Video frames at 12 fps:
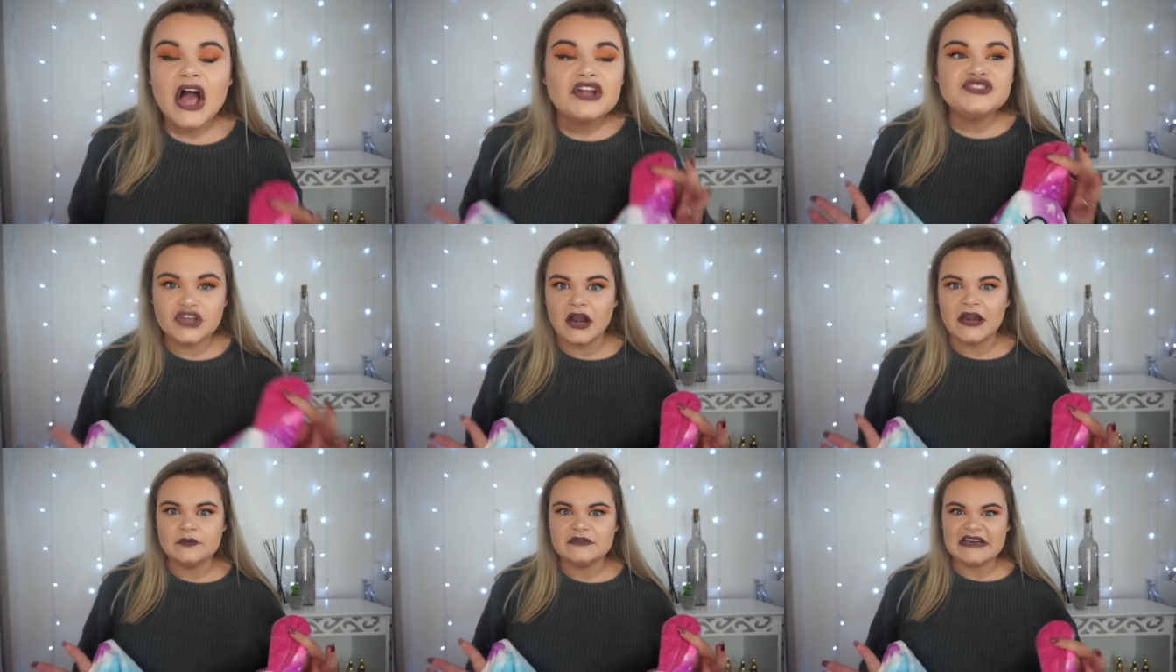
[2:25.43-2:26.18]

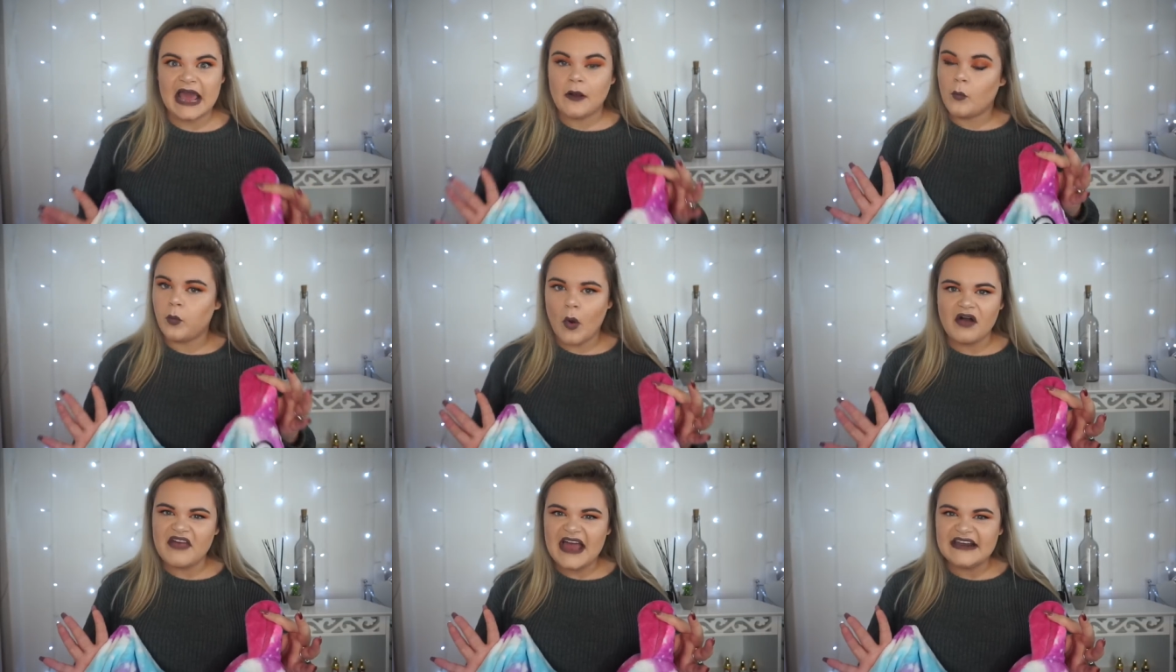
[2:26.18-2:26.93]
Dolly was like, what
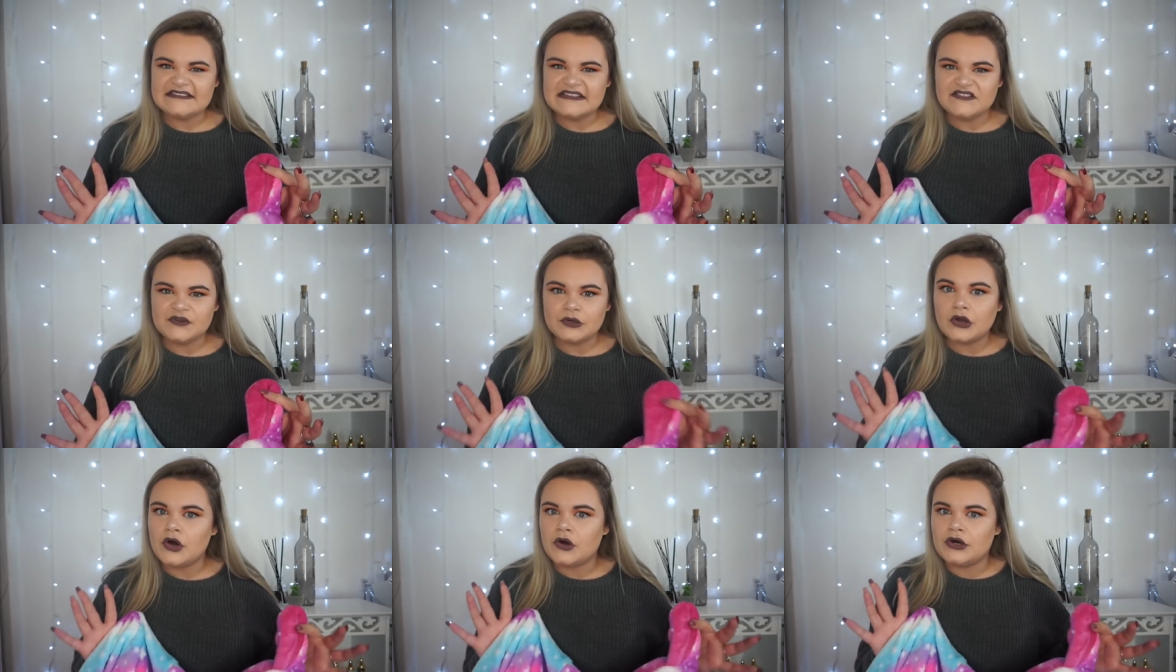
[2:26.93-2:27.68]
the hell is this
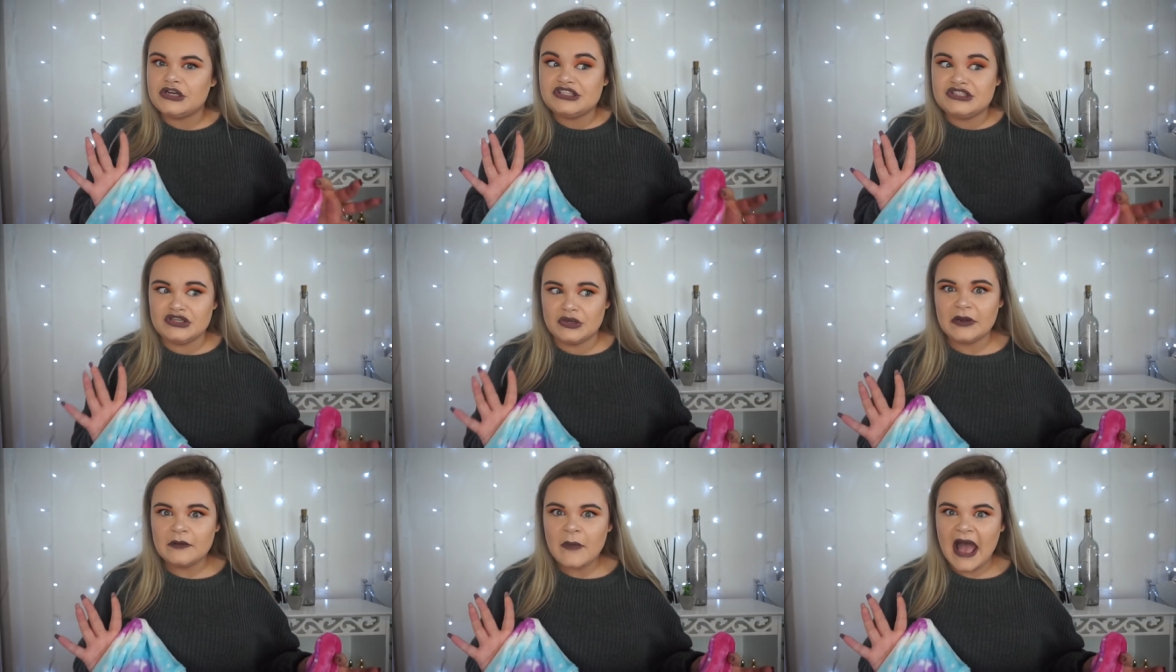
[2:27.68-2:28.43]
unicorn
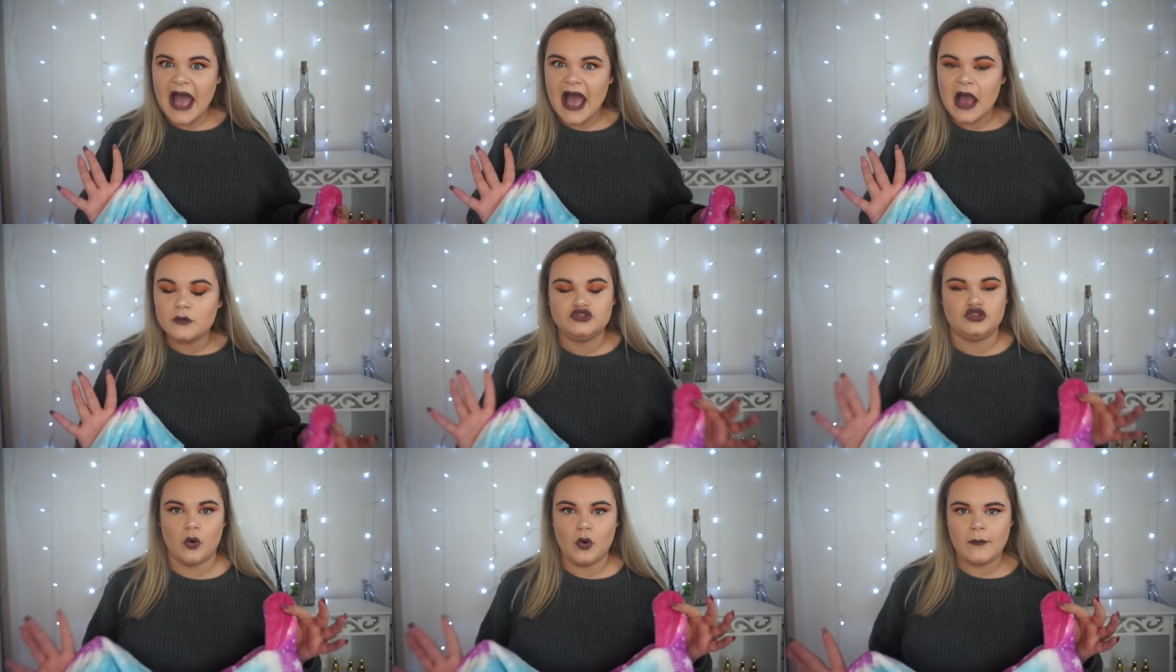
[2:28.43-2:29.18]
doing in my house?
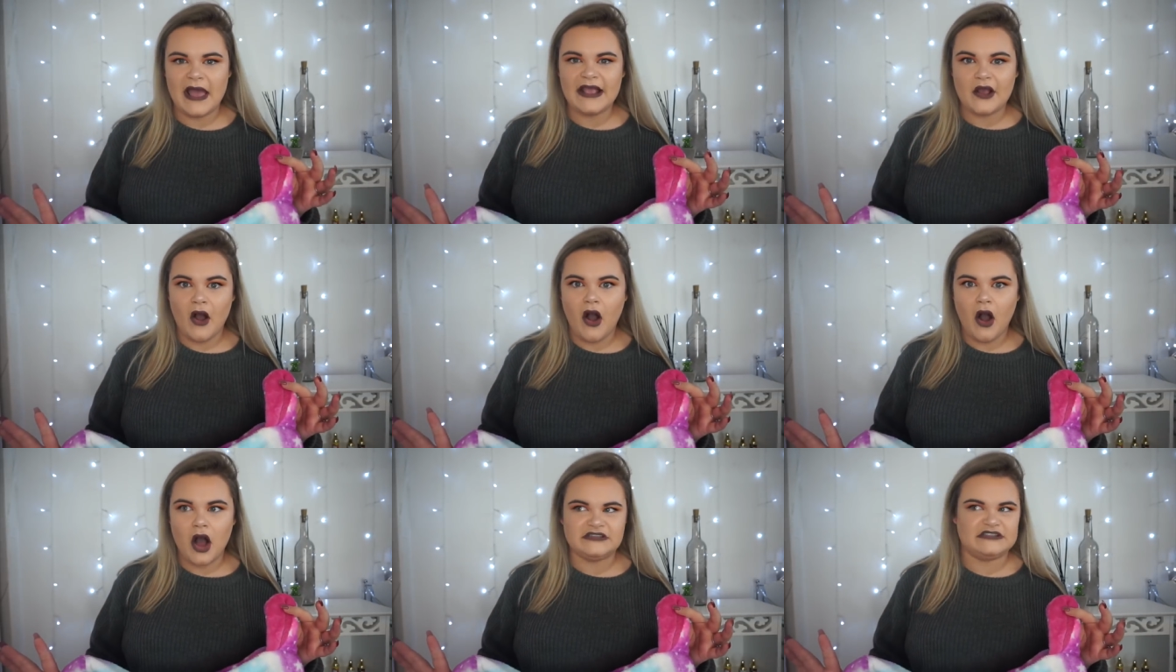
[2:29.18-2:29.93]
Oh my
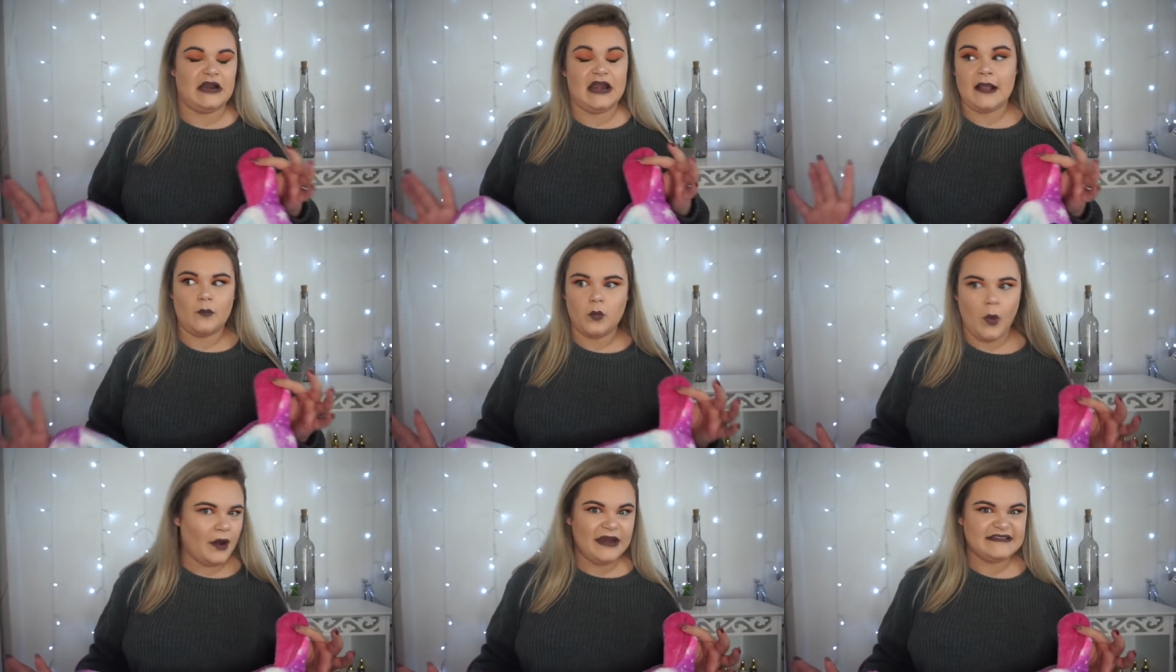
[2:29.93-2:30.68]
god, like,
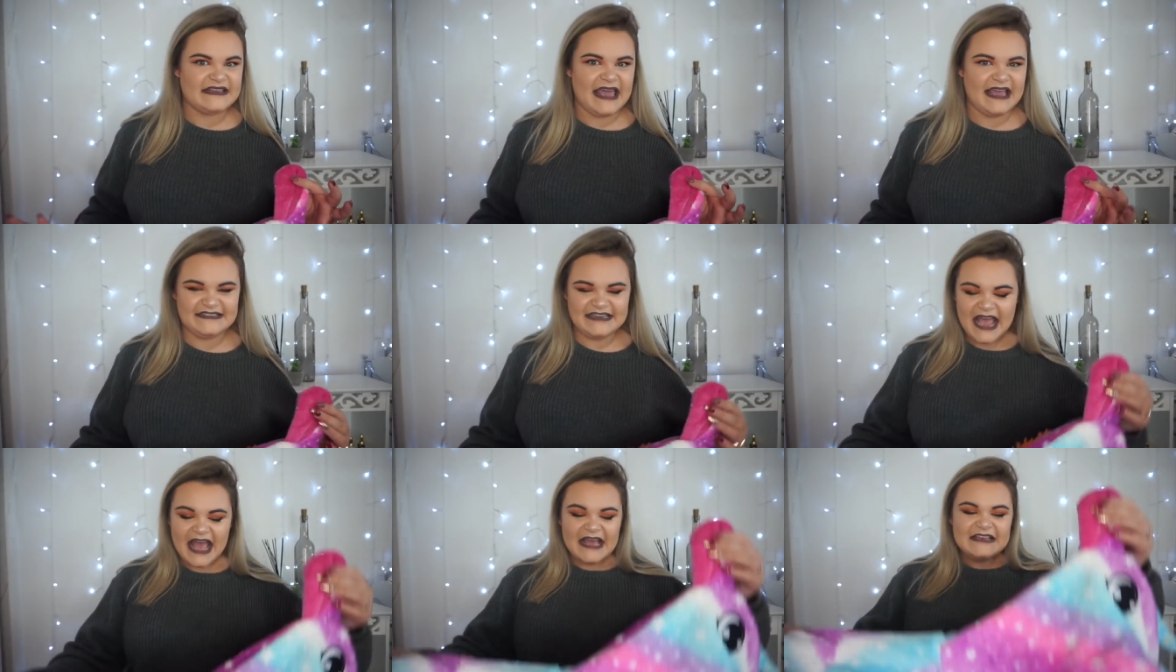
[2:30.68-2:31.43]
what is it?
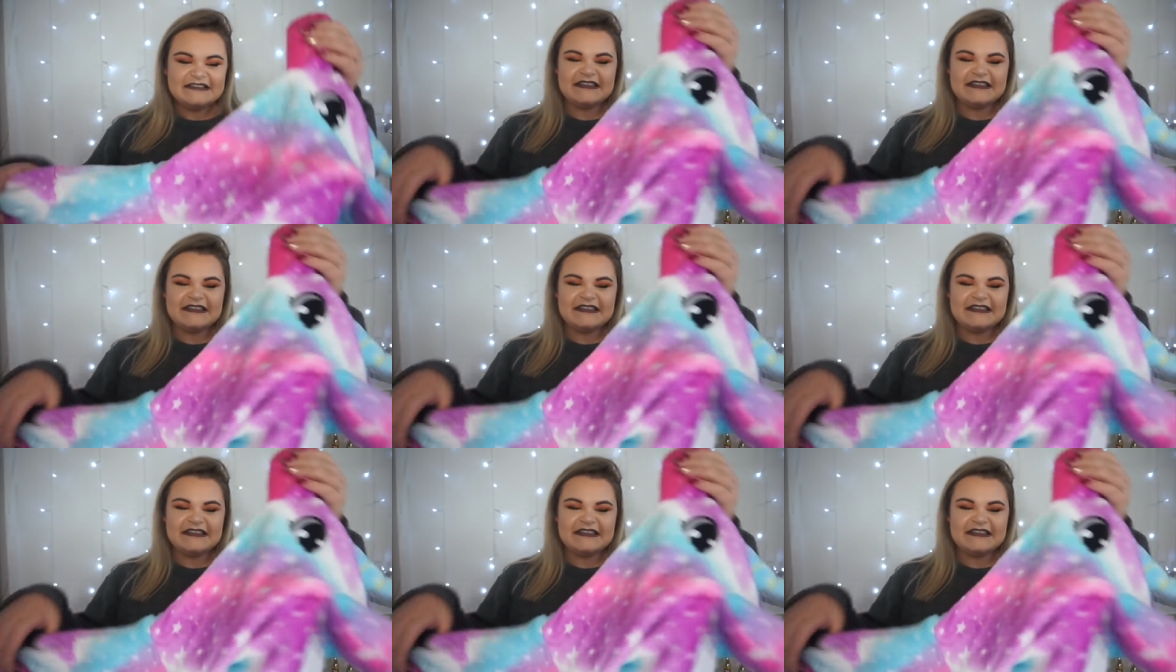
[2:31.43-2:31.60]
So